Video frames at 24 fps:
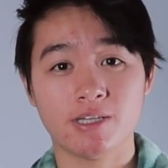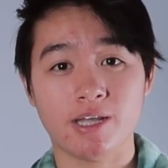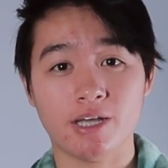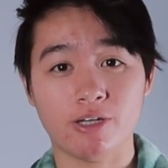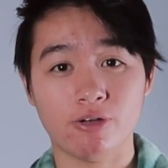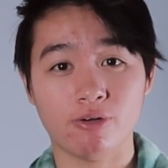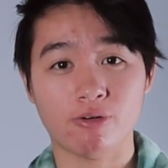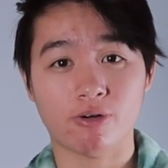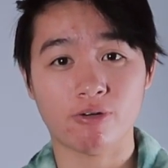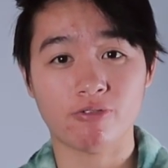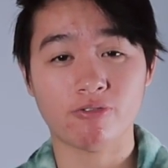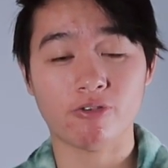that
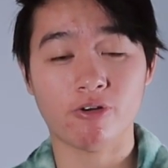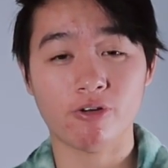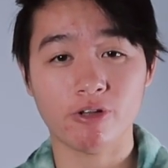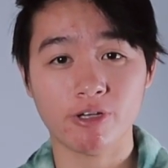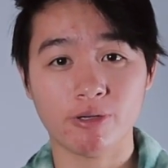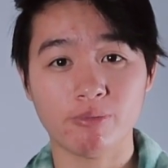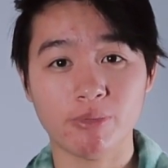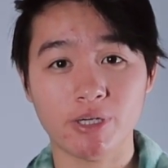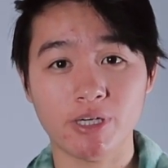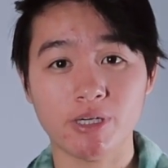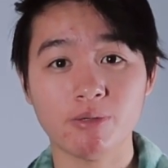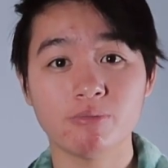you are
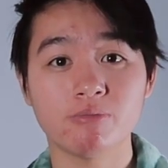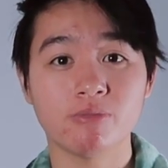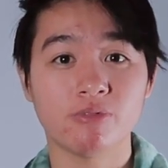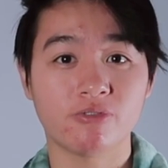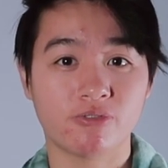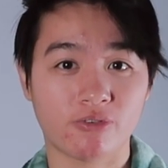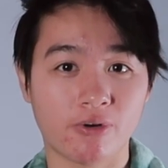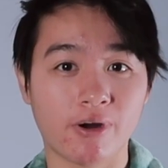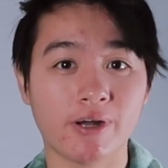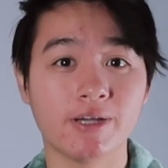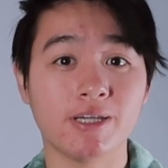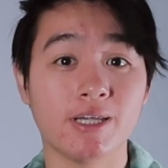following me
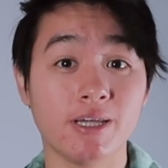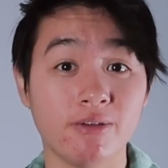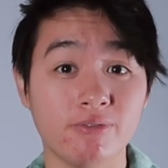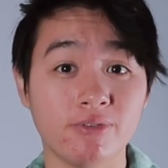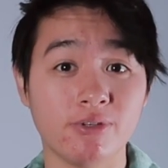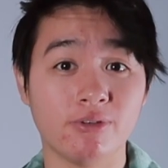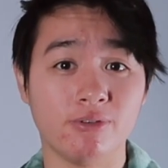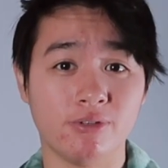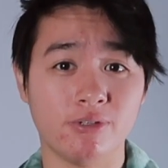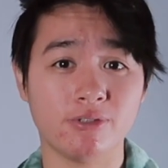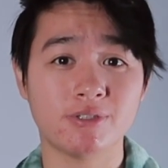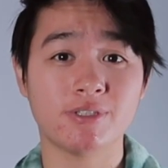before I give
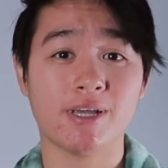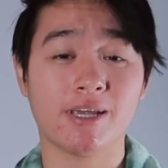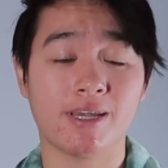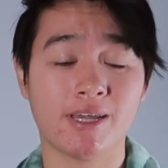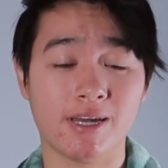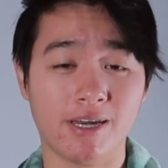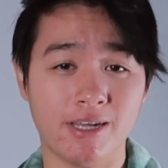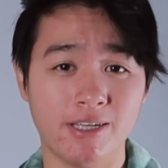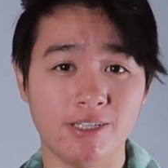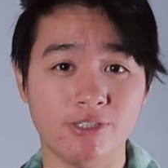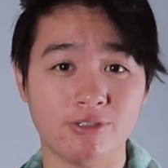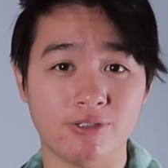you your
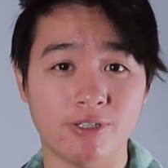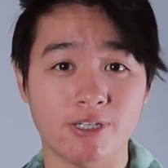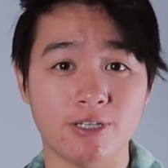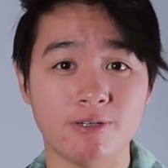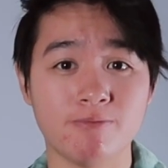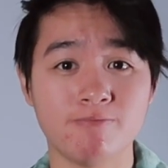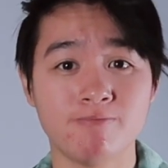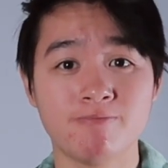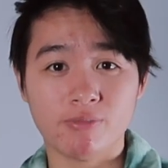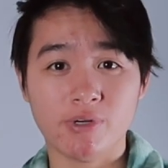second entry.